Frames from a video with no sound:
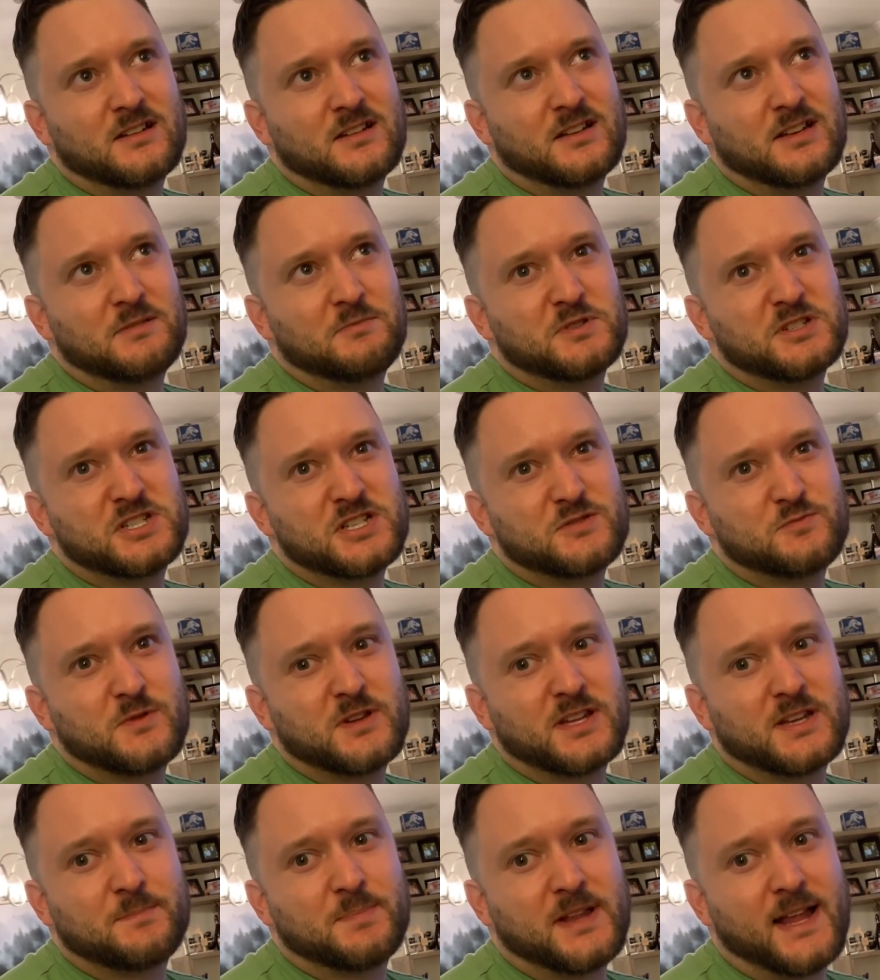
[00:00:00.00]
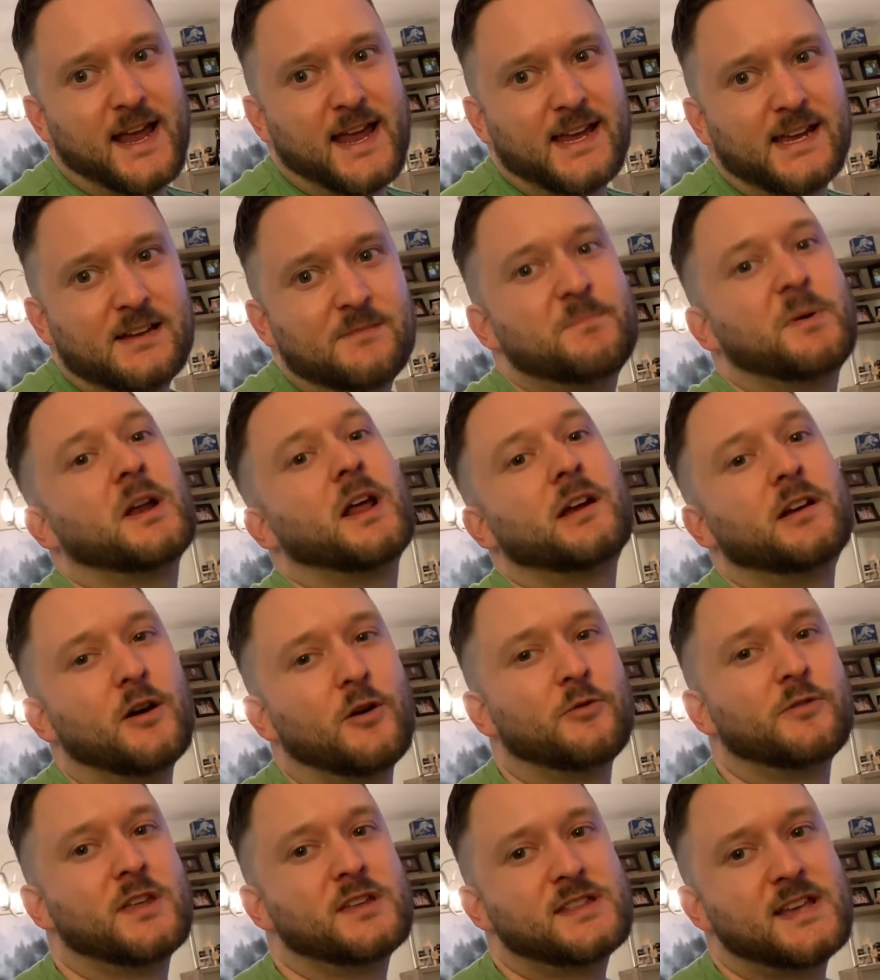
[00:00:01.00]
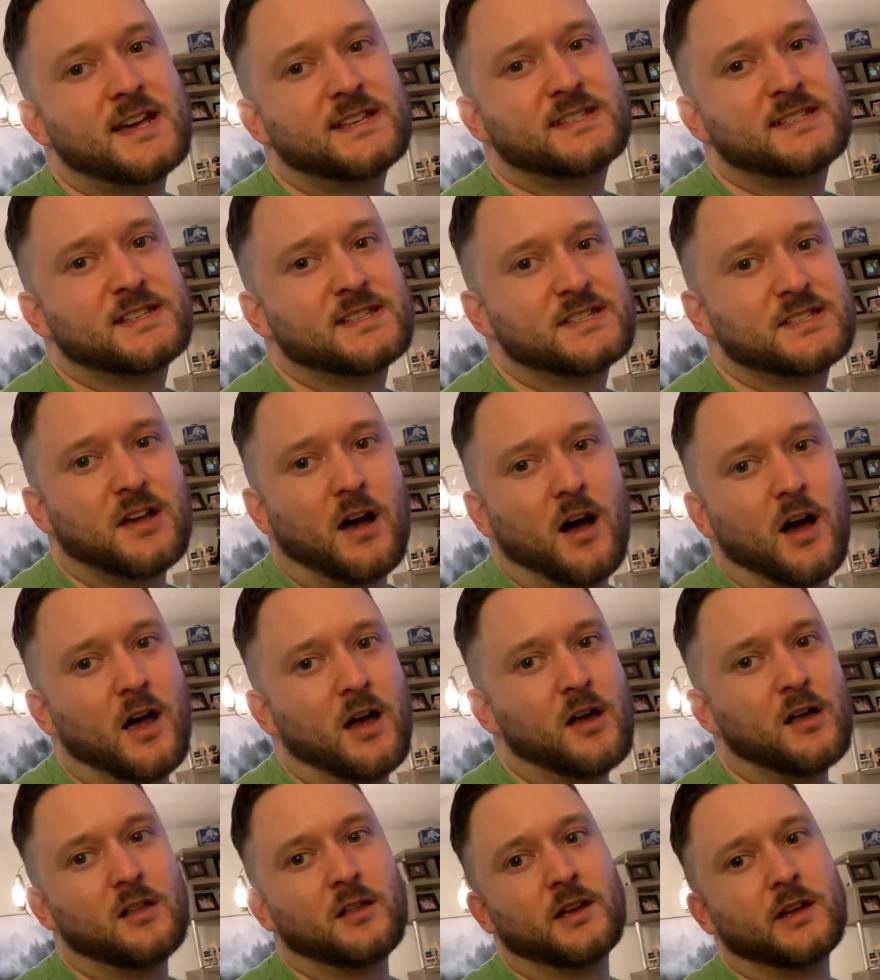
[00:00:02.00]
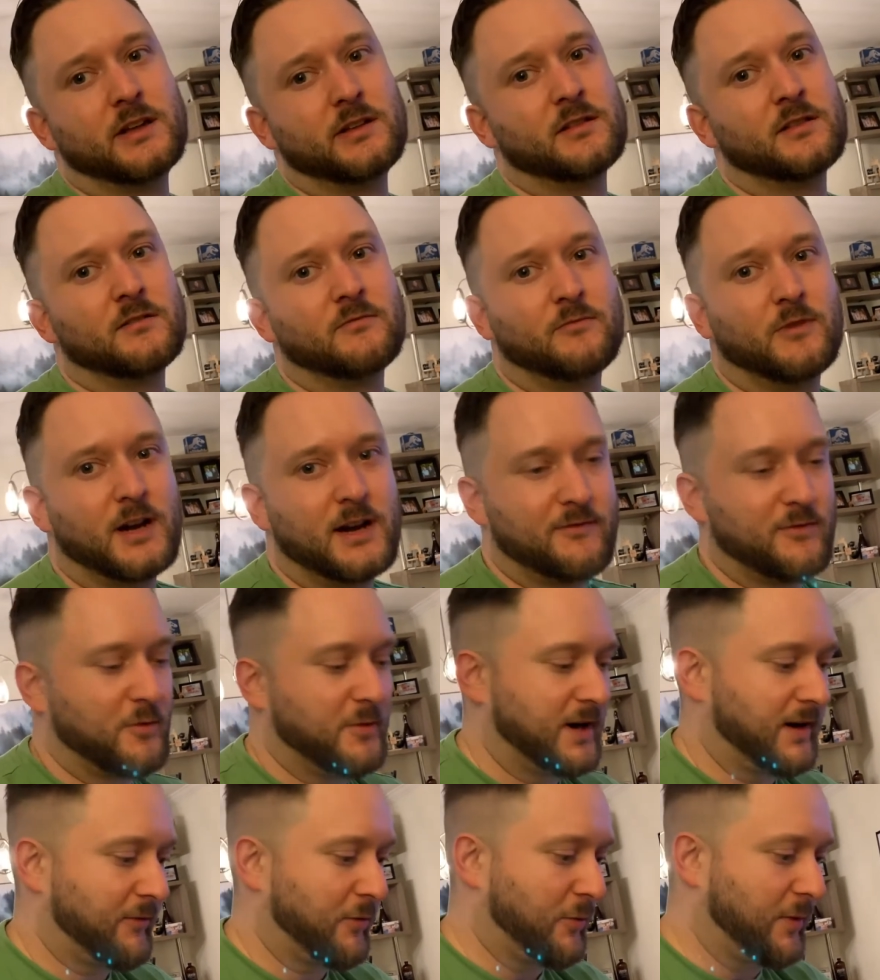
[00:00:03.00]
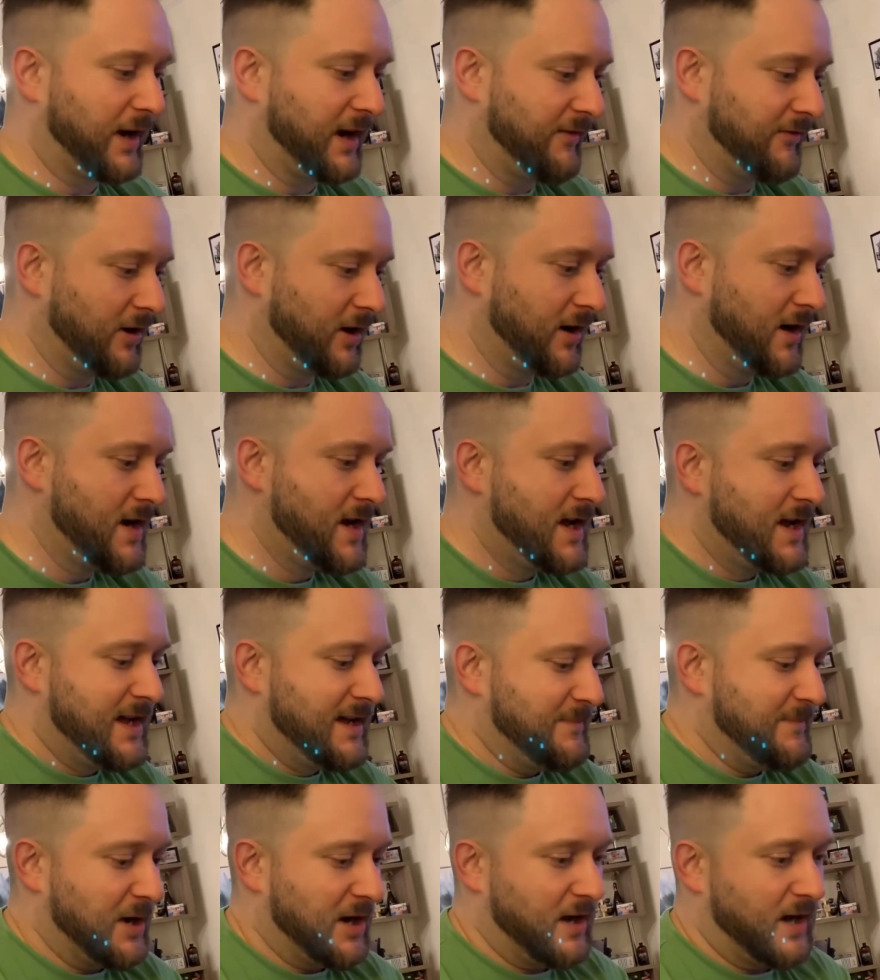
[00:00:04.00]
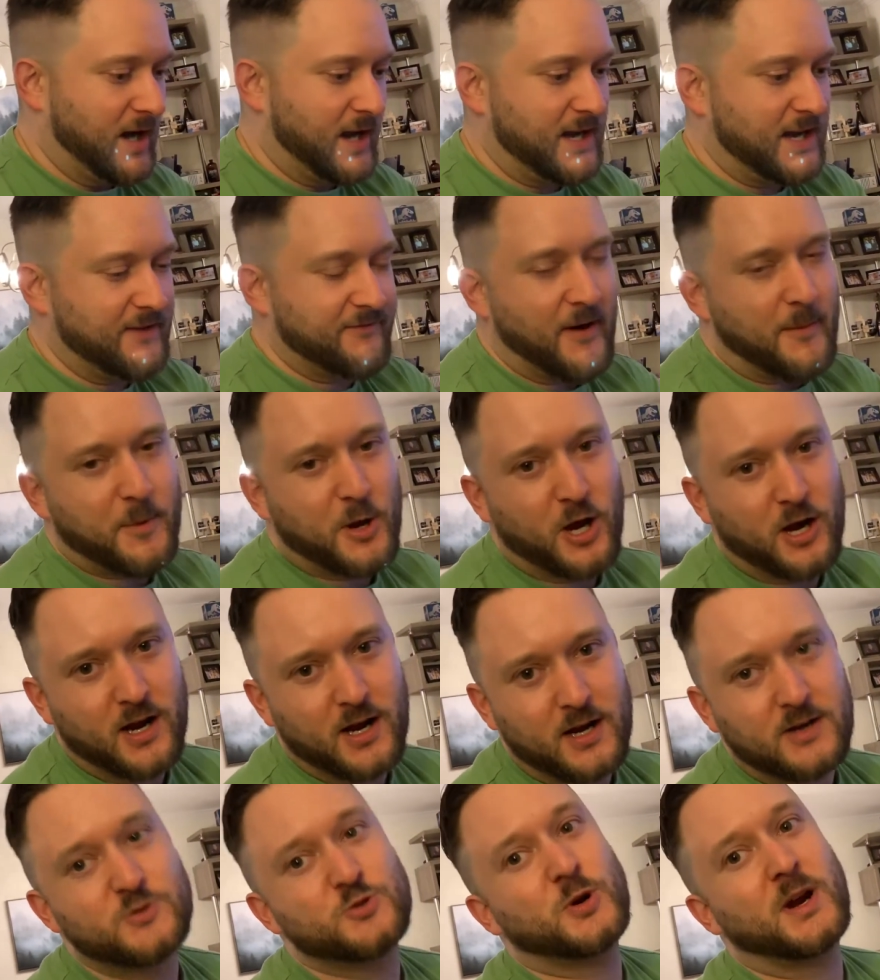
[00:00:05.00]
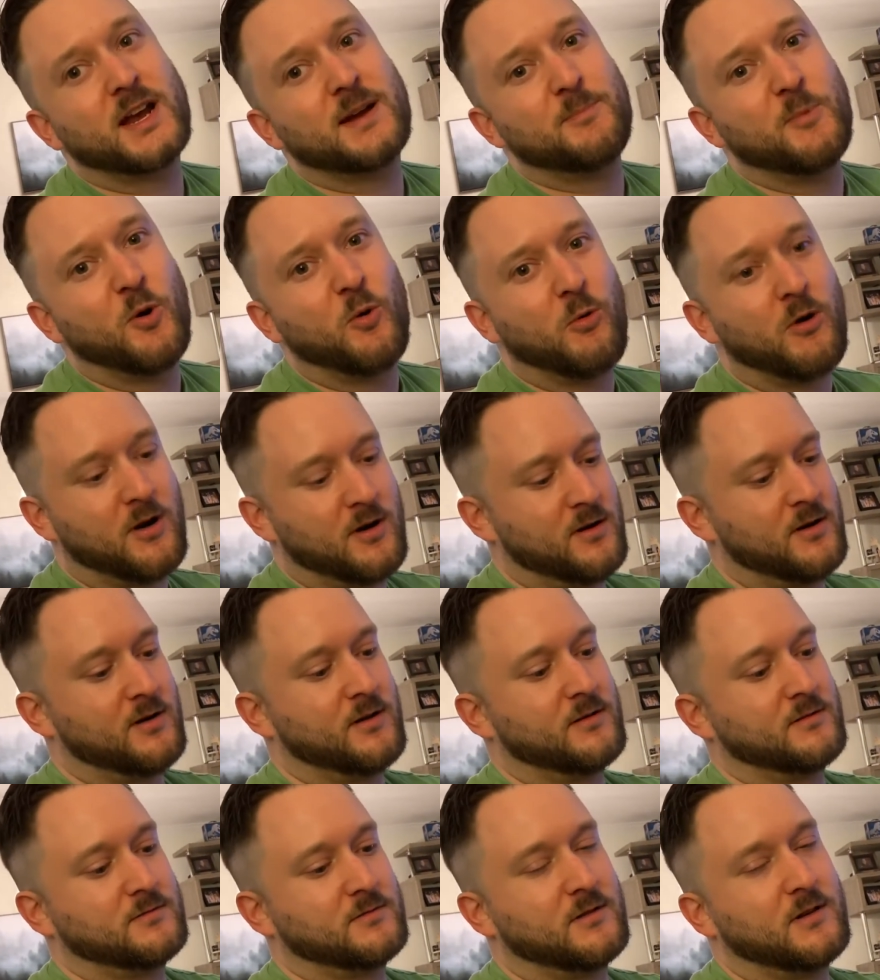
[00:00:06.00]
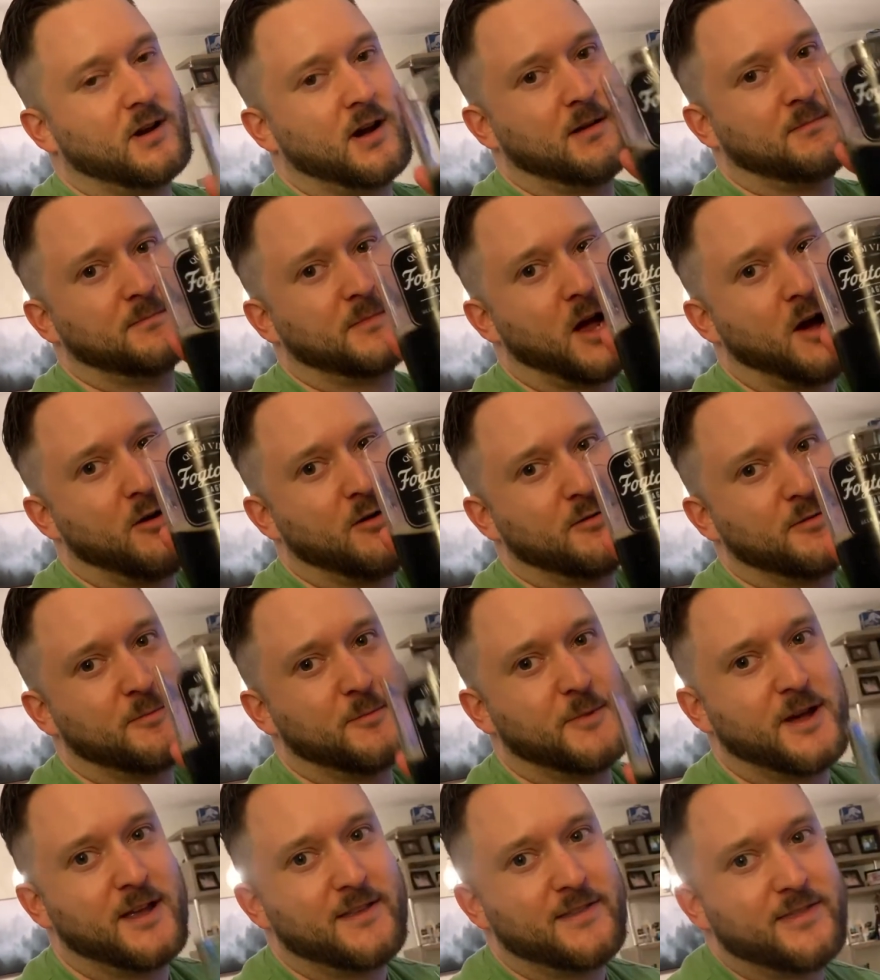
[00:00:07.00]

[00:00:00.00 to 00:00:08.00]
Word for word: it was just really plain, but I know that that's the style and whatever, whatever, whatever. But if I'm gonna drink more, I'm going with